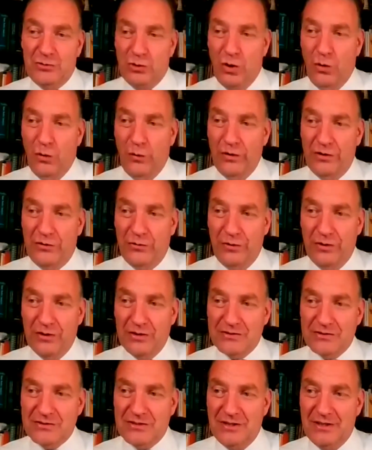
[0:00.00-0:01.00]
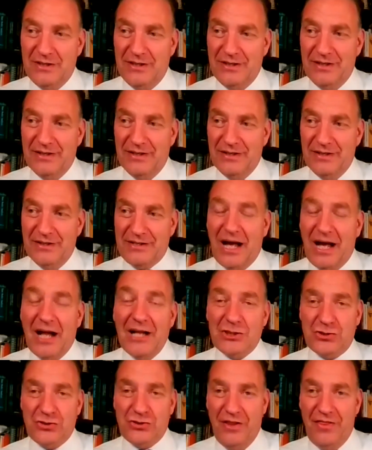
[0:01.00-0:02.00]
go into this
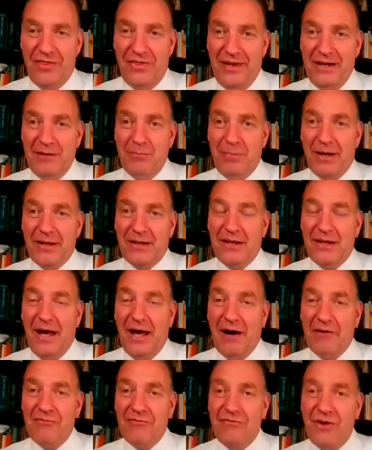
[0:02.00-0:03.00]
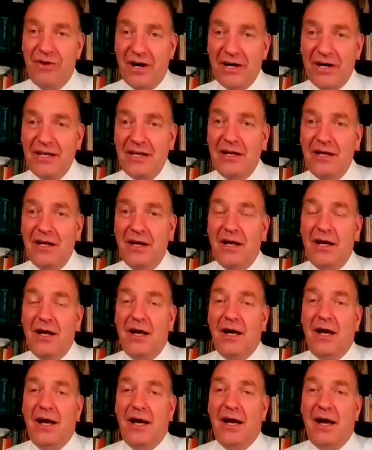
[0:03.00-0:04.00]
cultural thing, but are very
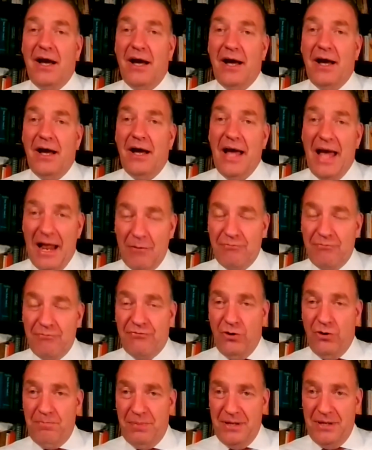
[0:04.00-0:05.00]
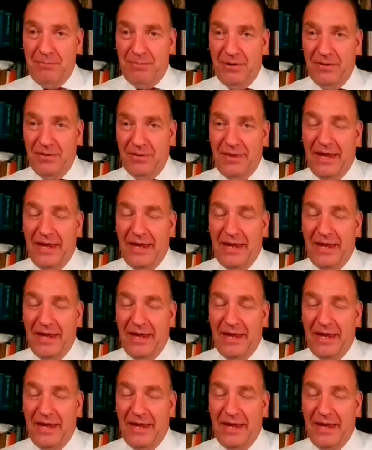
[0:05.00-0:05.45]
helpful people.